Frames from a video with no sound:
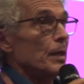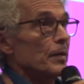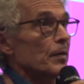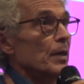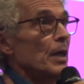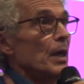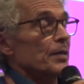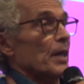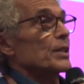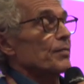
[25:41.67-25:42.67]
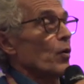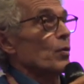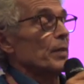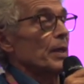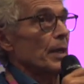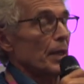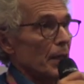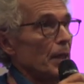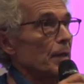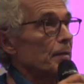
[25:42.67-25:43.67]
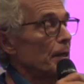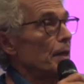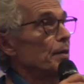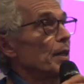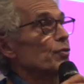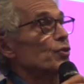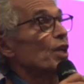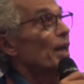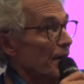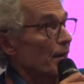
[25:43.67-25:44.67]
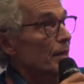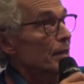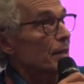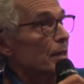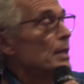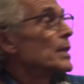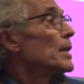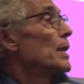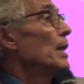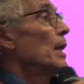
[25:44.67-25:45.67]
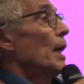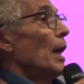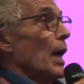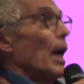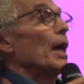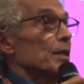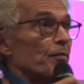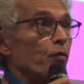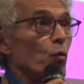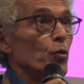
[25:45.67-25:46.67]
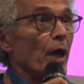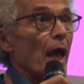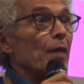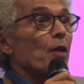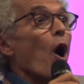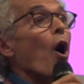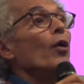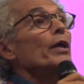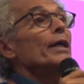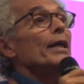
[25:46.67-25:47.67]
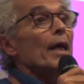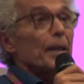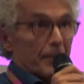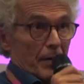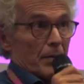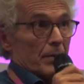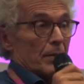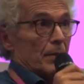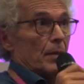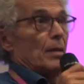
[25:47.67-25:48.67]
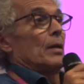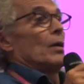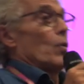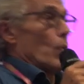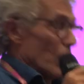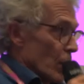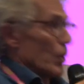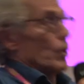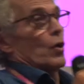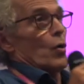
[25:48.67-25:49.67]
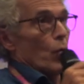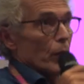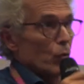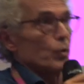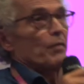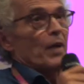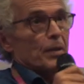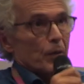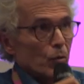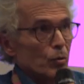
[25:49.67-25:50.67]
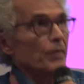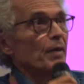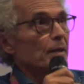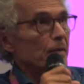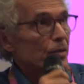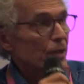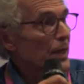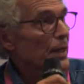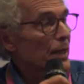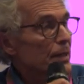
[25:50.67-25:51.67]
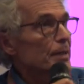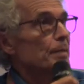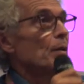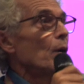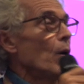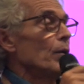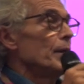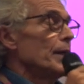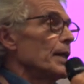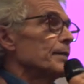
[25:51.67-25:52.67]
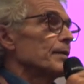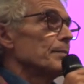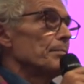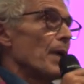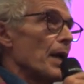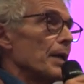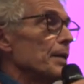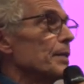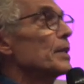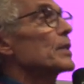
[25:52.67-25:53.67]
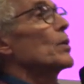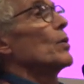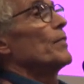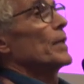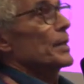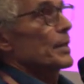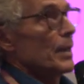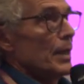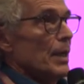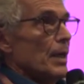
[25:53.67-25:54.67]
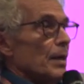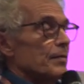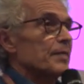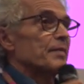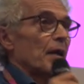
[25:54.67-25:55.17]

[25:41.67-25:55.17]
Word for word: it, transforming eat in cereals as food, and only later, growing, cultivating, cultivating cereals, only later men discovered the